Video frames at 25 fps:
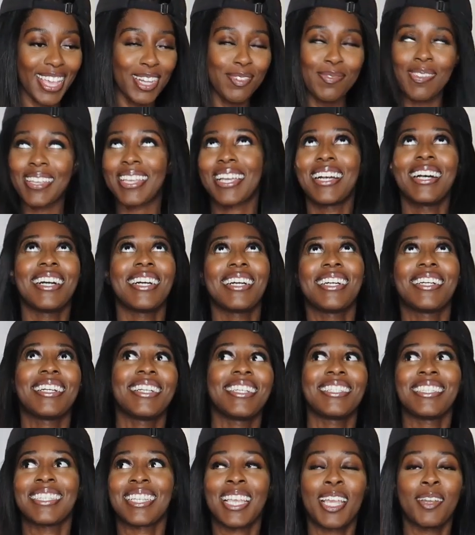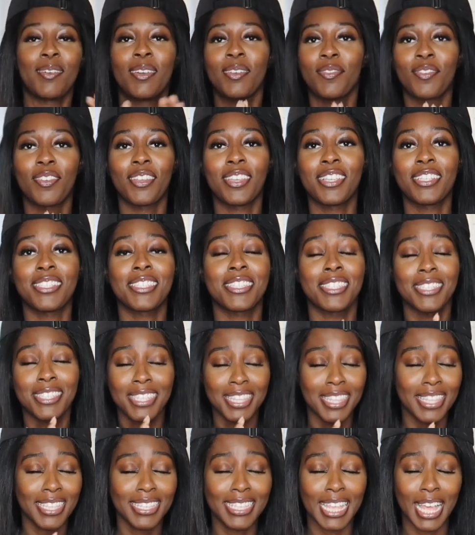Oh my gosh! I can't wait for you to
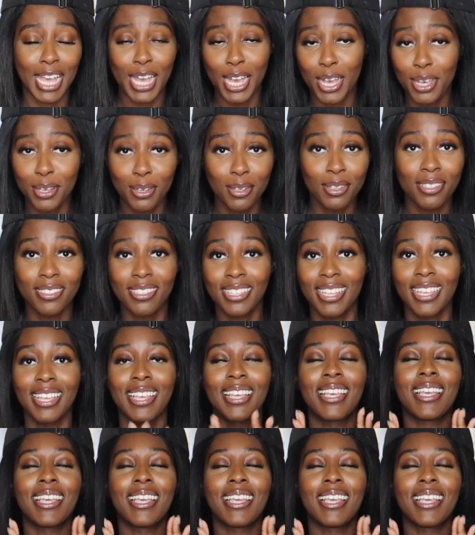see this house.